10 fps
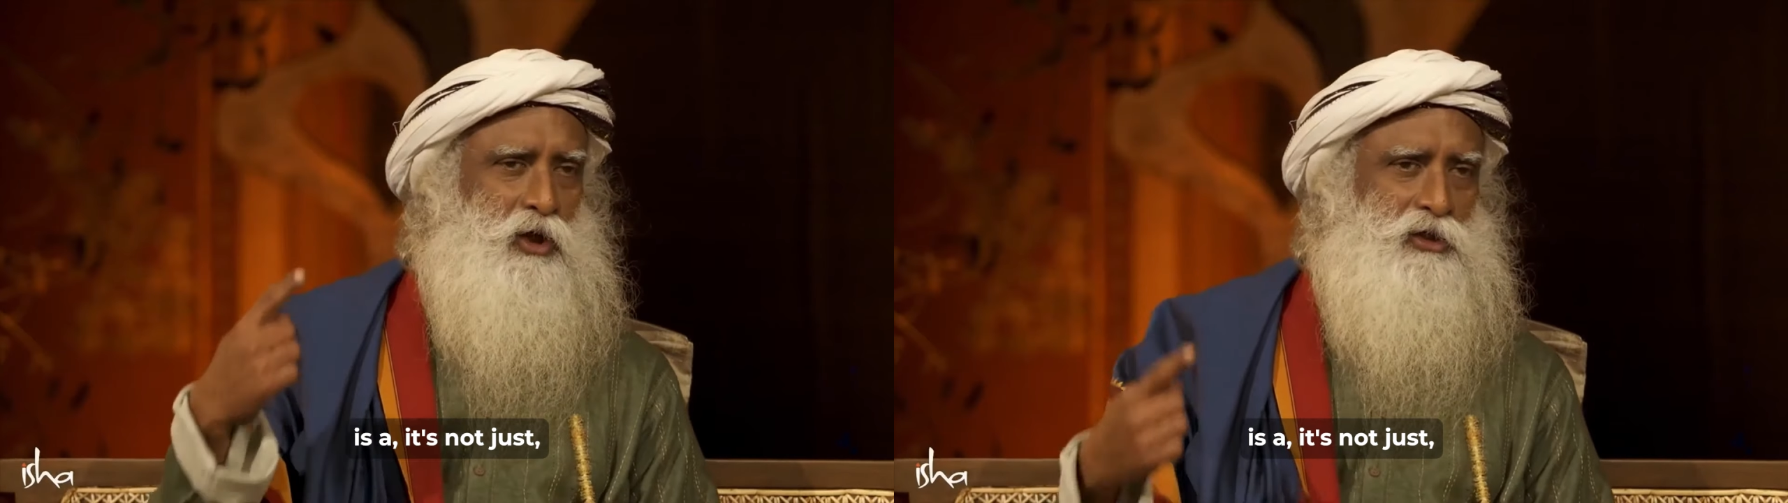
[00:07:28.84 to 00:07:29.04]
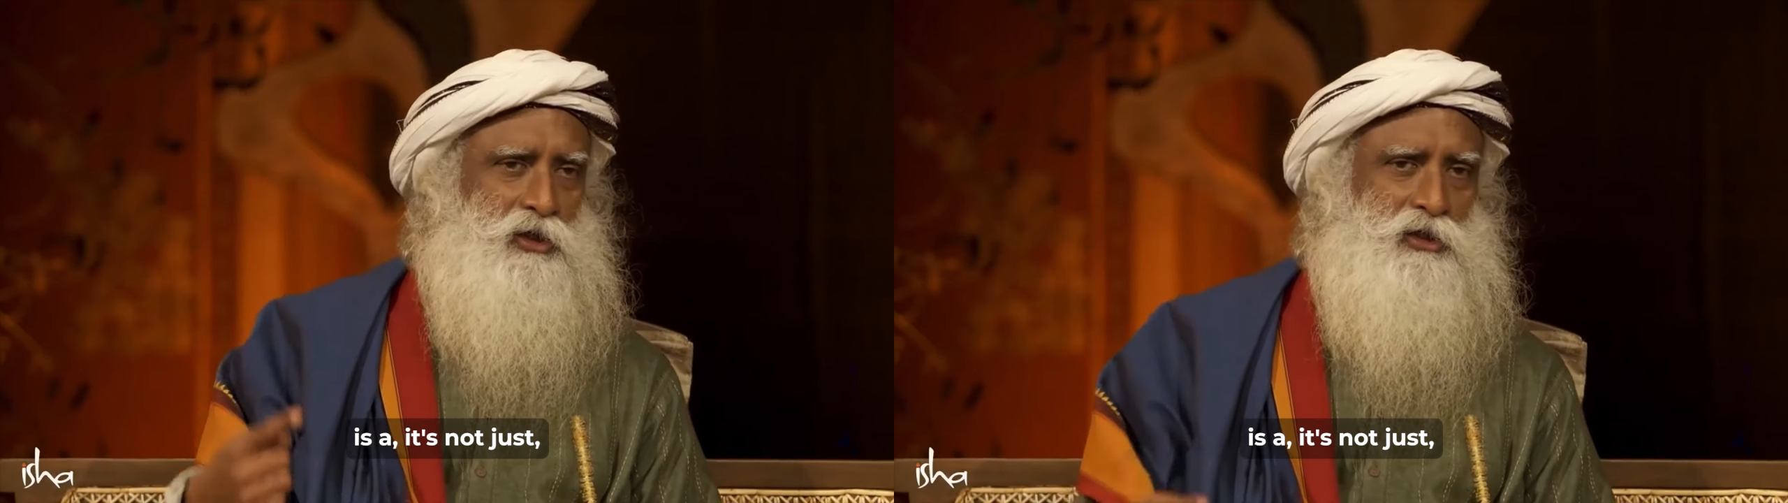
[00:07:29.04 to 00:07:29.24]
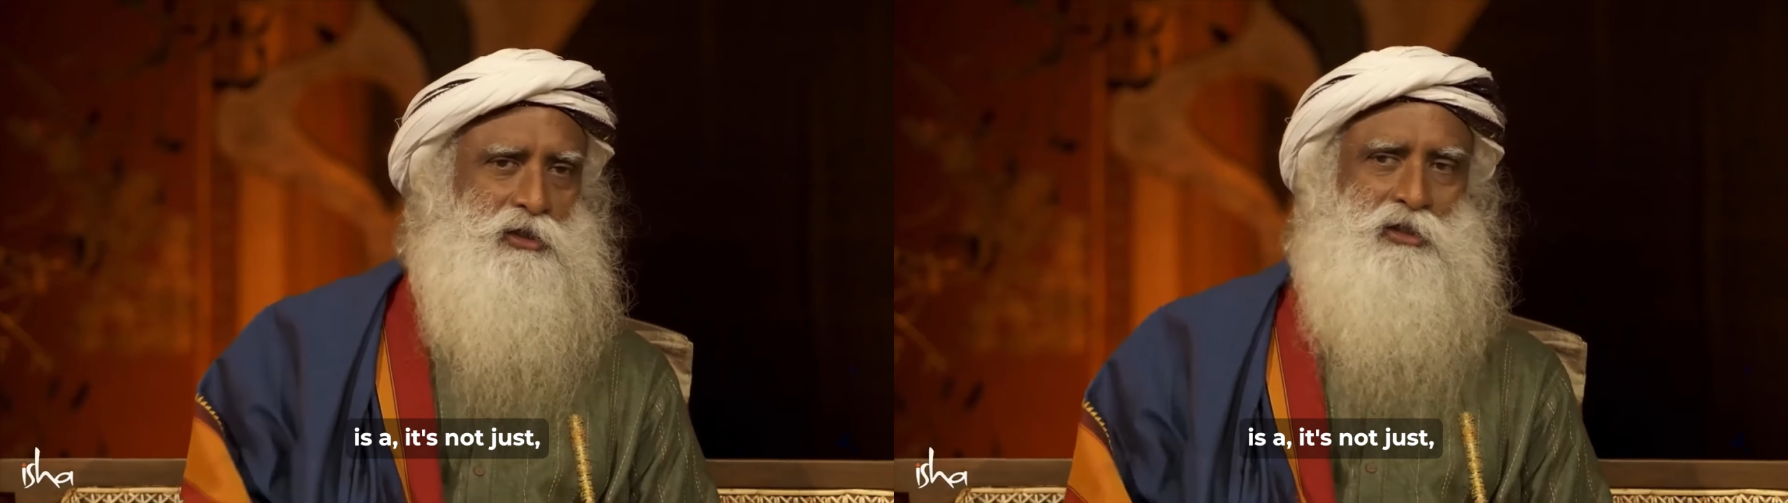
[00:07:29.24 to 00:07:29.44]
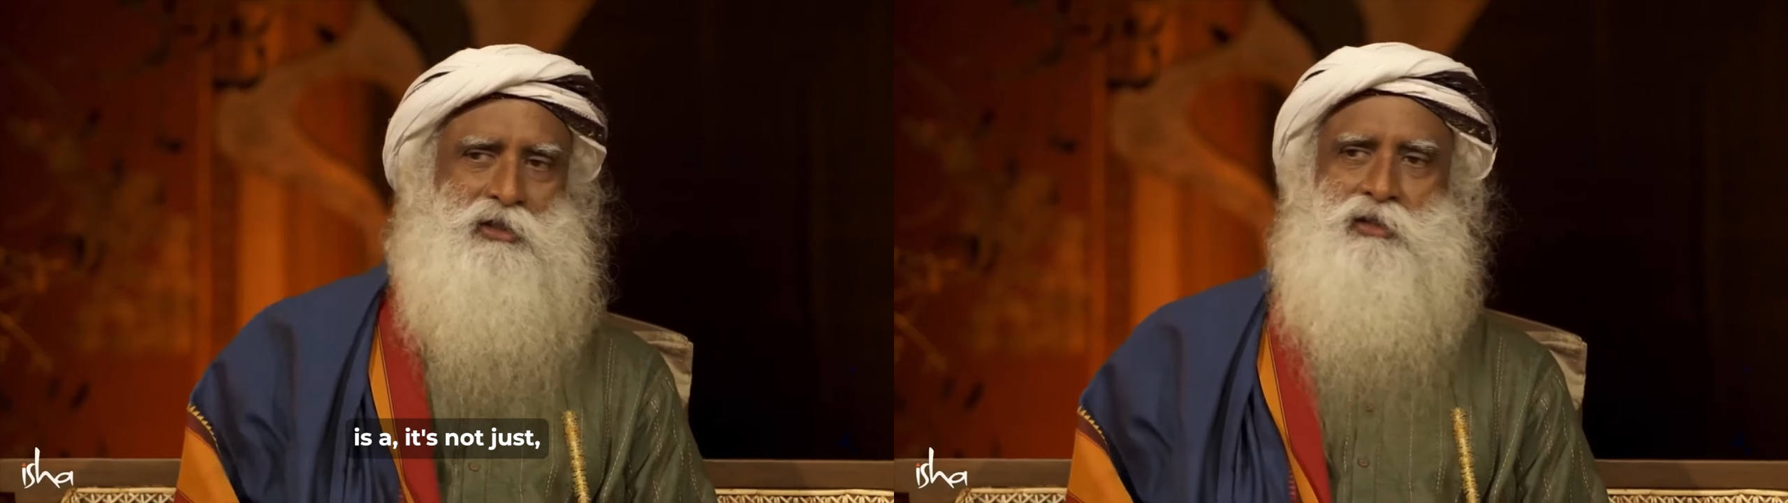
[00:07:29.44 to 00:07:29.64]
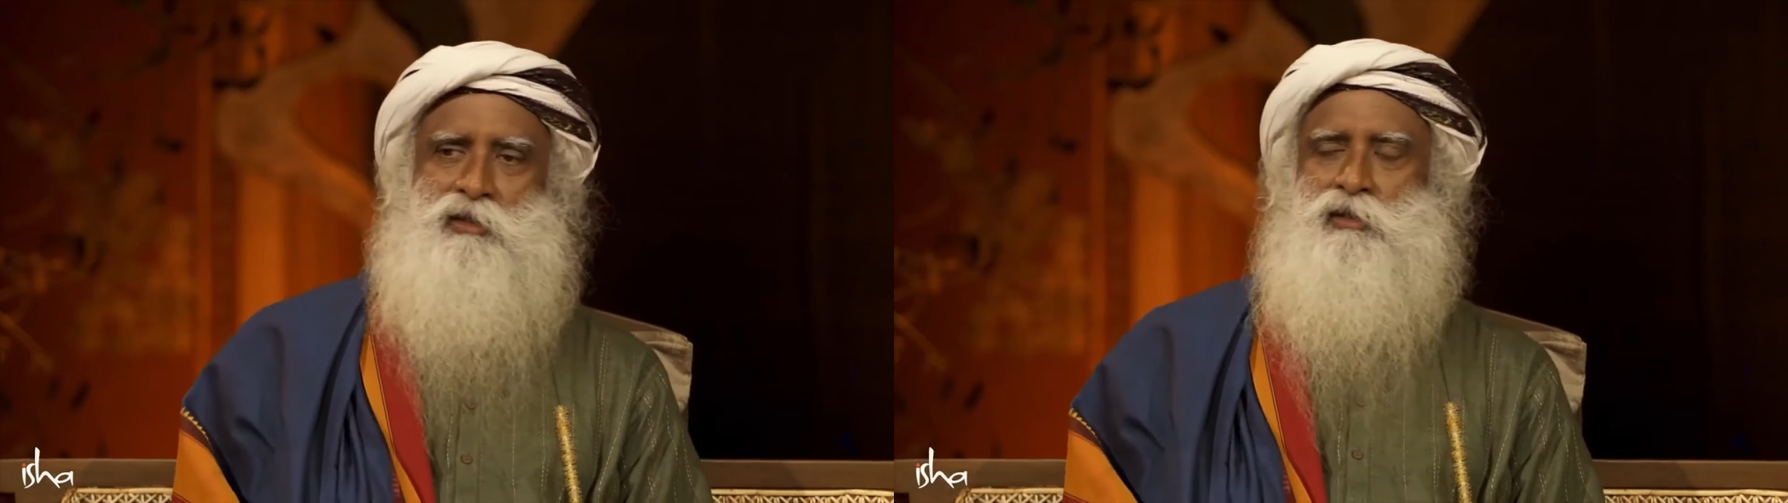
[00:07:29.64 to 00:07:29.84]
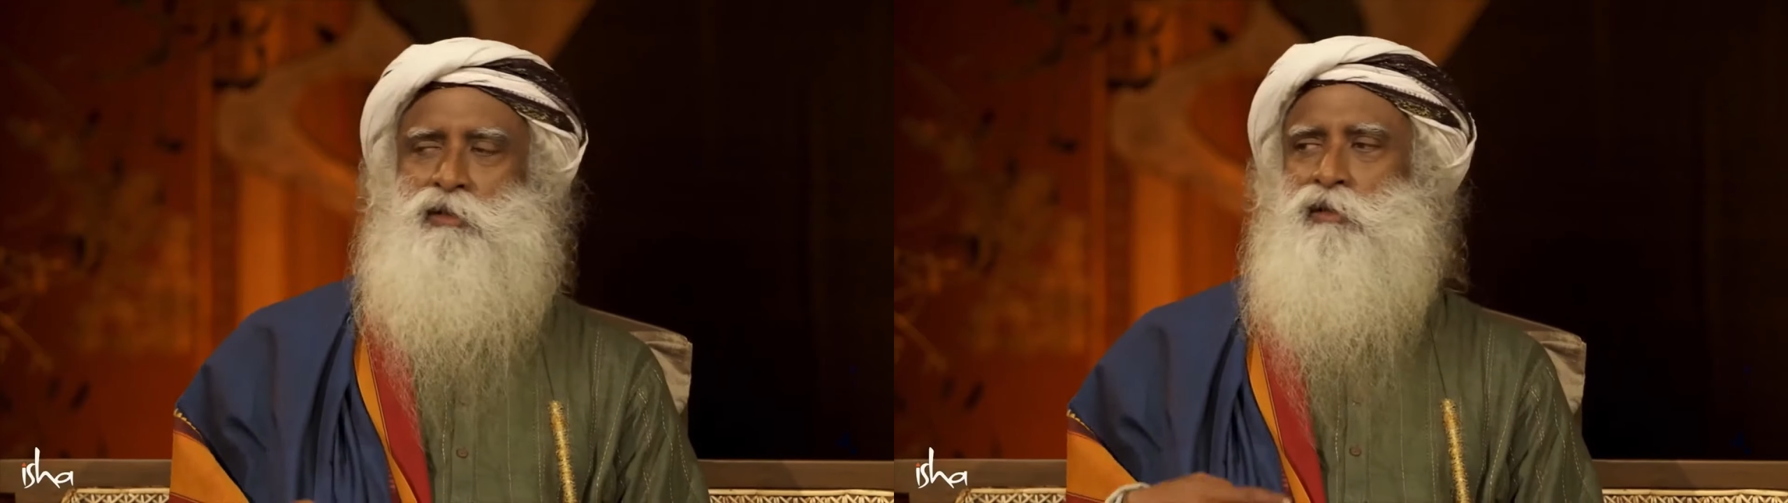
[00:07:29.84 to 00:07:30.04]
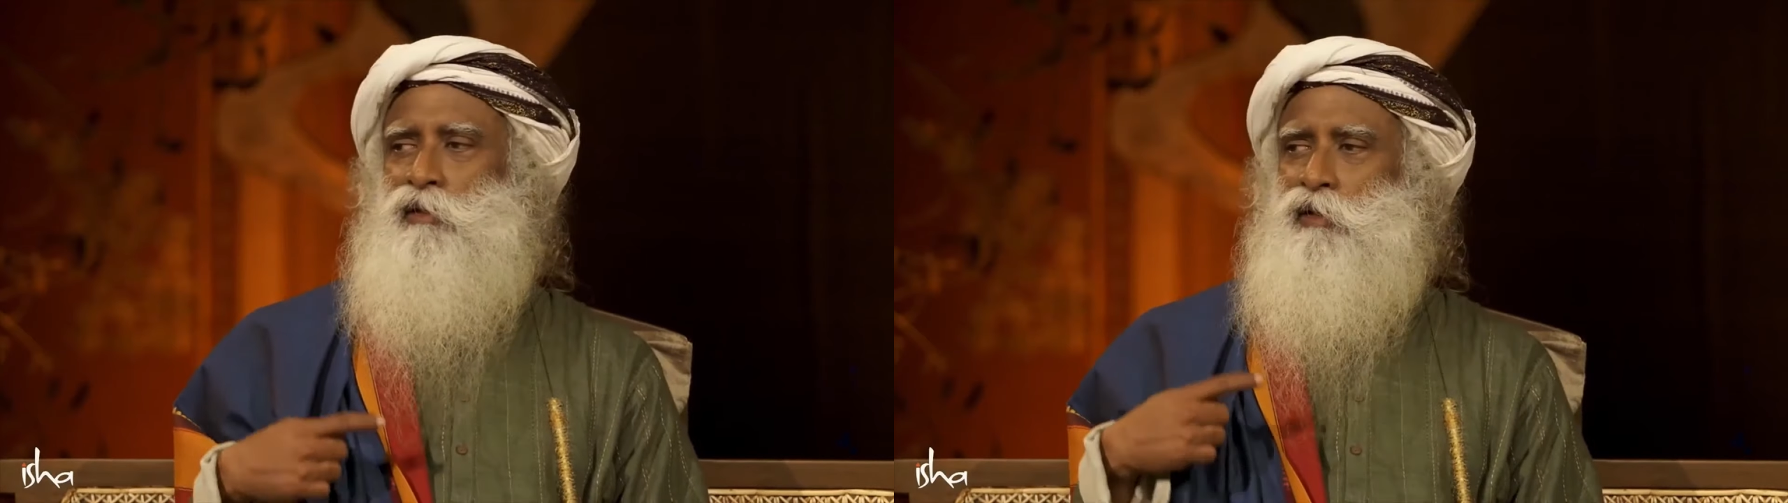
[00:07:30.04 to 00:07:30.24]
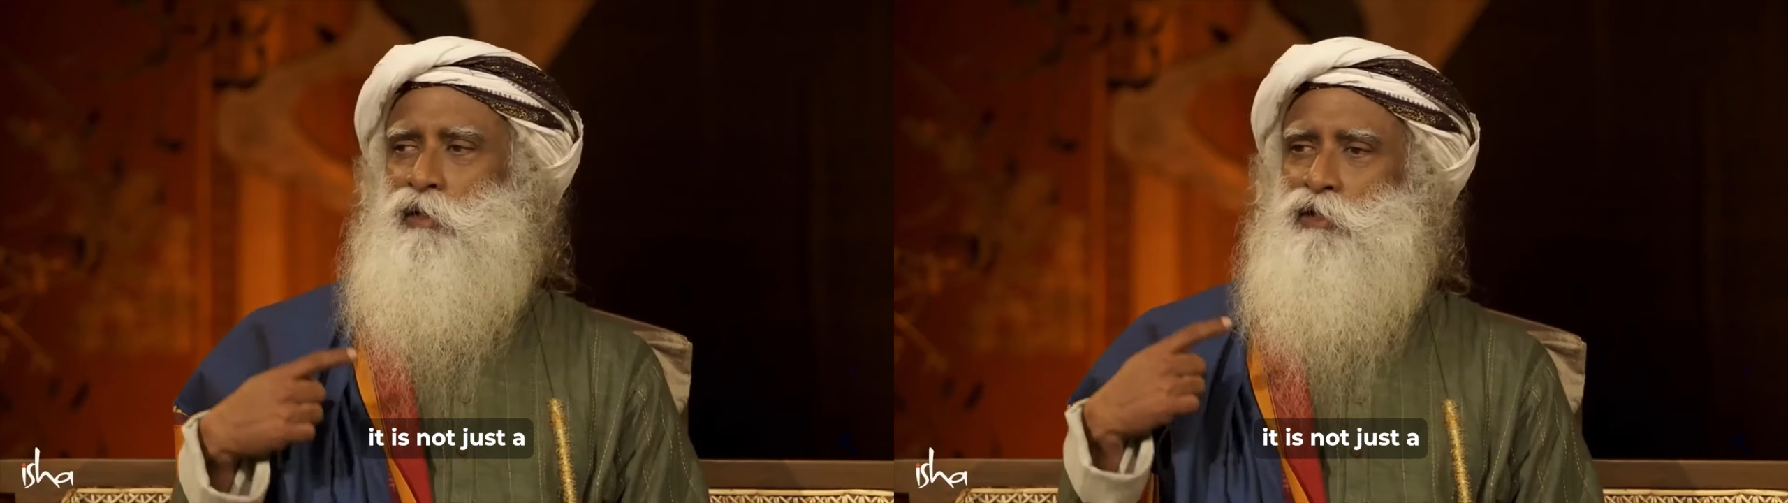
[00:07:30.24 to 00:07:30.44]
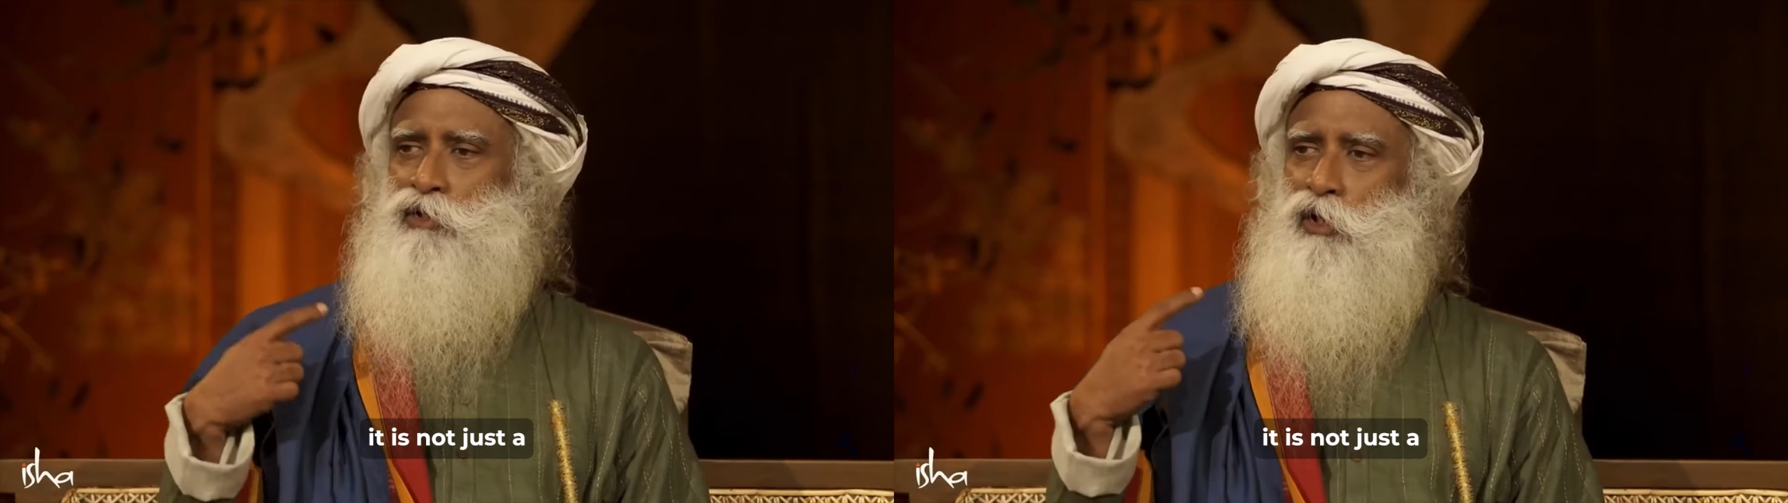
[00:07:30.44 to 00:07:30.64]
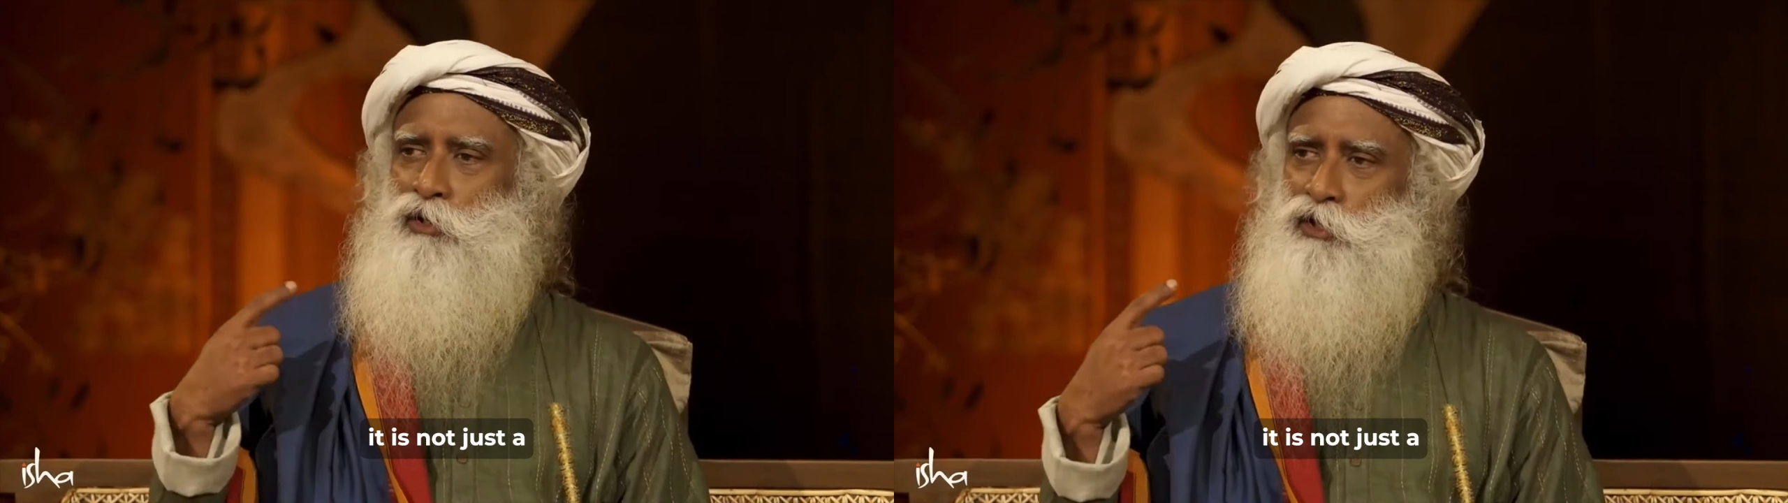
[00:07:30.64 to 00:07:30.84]
not
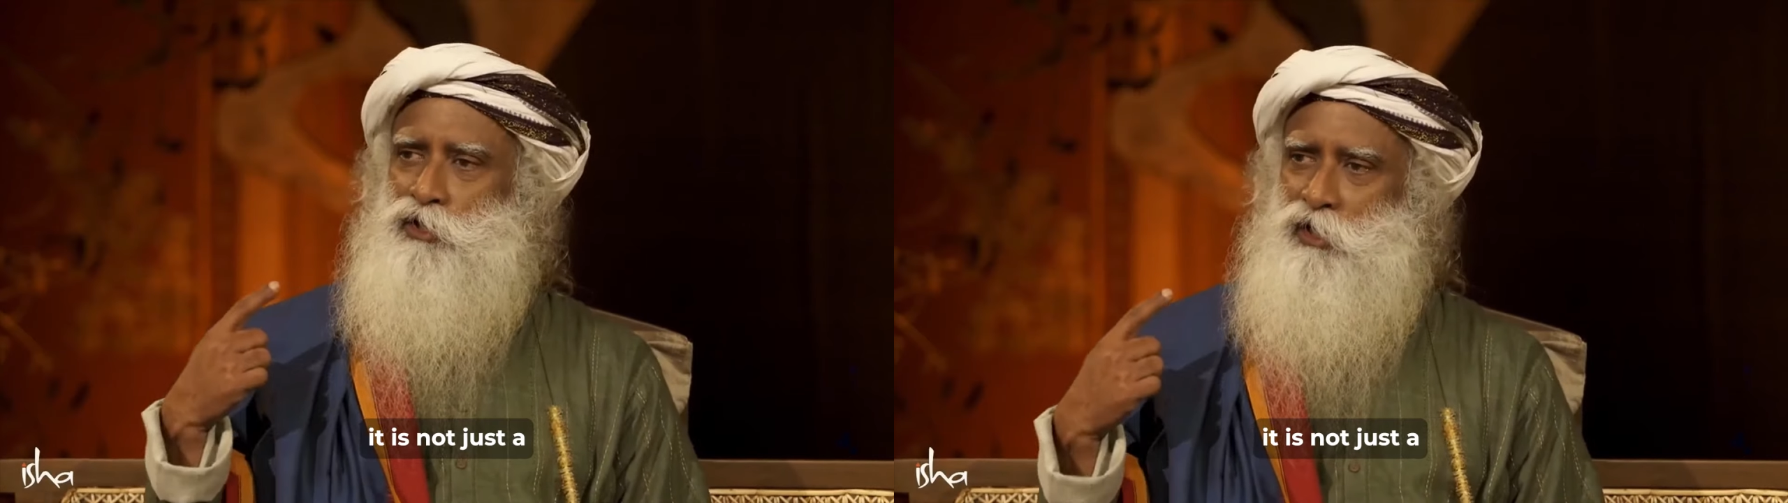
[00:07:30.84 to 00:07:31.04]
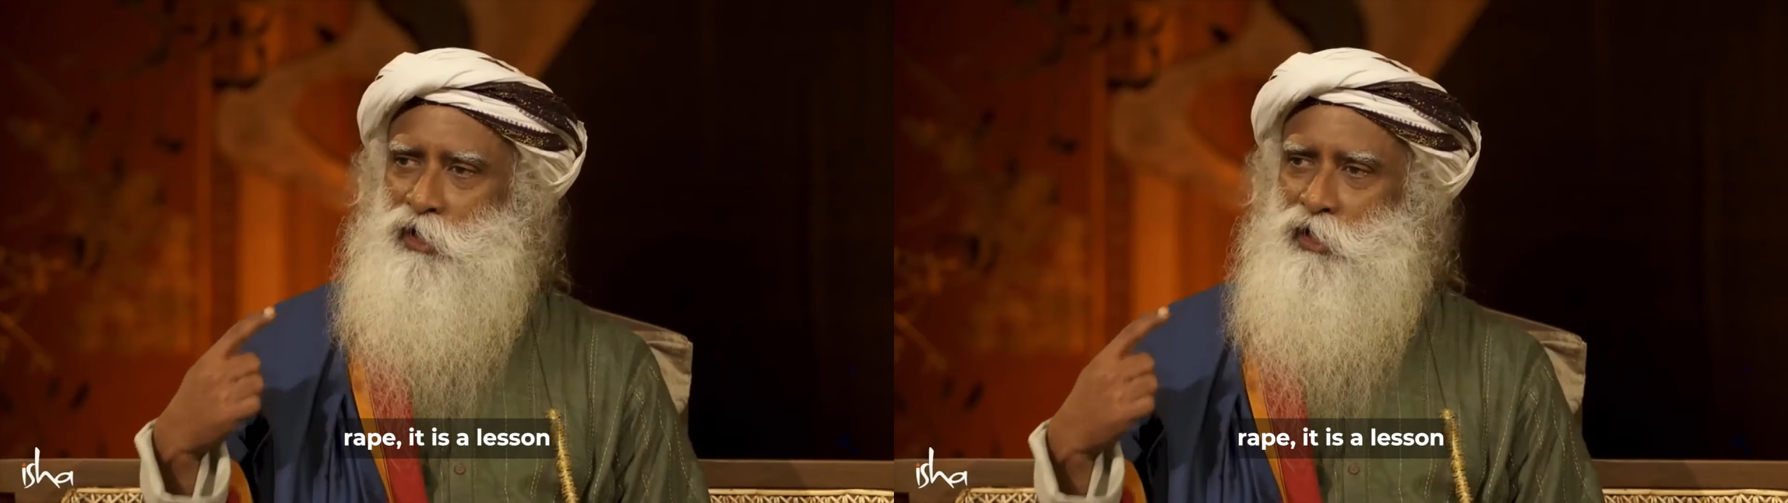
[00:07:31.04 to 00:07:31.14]
just